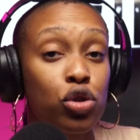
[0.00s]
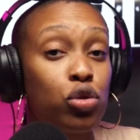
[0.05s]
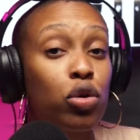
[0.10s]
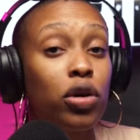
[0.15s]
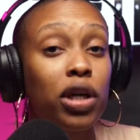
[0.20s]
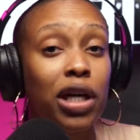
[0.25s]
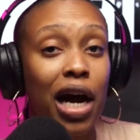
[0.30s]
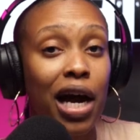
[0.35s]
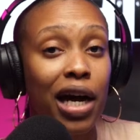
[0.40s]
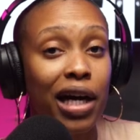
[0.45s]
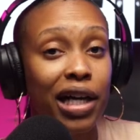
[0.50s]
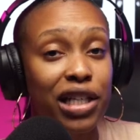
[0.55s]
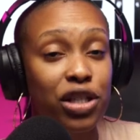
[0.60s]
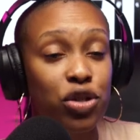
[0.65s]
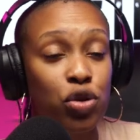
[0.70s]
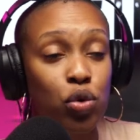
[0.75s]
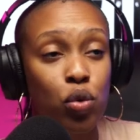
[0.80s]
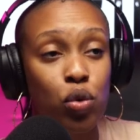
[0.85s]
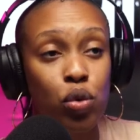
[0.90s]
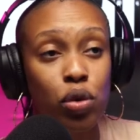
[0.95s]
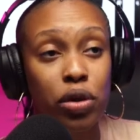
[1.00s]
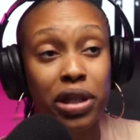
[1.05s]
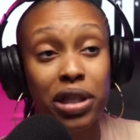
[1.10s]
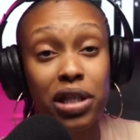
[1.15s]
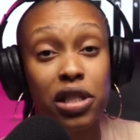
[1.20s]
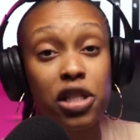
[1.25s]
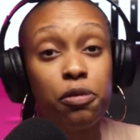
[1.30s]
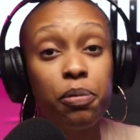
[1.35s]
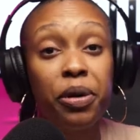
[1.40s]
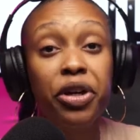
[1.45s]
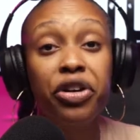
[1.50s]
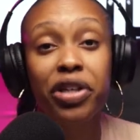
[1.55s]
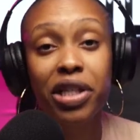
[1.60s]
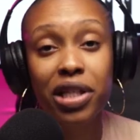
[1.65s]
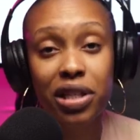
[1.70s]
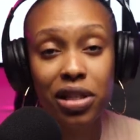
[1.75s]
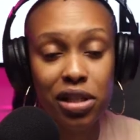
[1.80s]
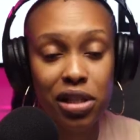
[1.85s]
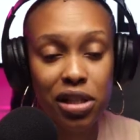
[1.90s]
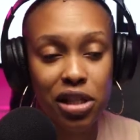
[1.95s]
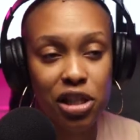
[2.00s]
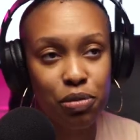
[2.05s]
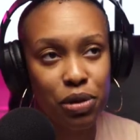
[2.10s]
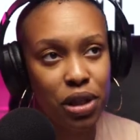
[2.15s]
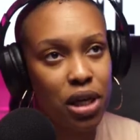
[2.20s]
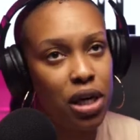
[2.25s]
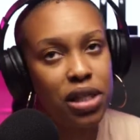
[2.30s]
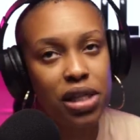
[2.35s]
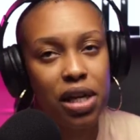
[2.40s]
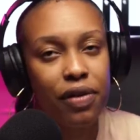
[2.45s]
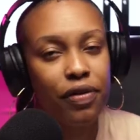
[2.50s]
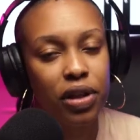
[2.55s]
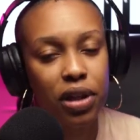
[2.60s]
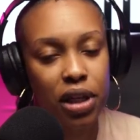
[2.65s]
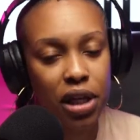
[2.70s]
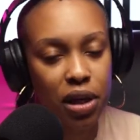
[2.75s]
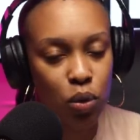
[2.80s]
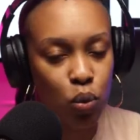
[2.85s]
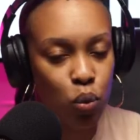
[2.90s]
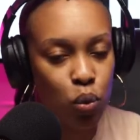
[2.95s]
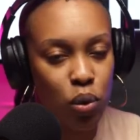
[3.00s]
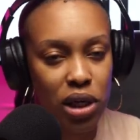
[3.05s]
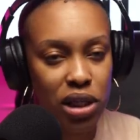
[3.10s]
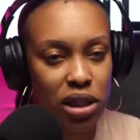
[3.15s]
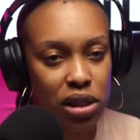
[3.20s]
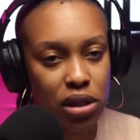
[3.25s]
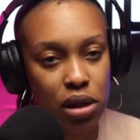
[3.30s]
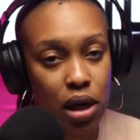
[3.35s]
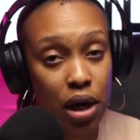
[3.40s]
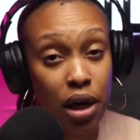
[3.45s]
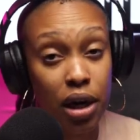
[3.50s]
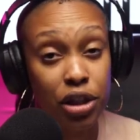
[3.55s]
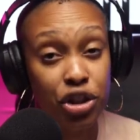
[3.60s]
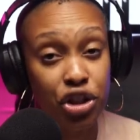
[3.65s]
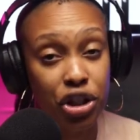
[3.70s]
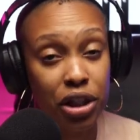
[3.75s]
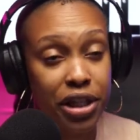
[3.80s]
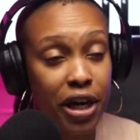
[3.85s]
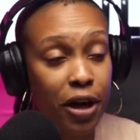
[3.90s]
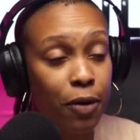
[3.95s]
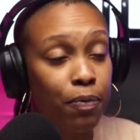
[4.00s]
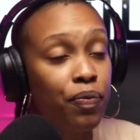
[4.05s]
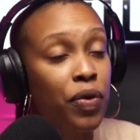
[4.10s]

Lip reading: guides or experiences because everything was shut down.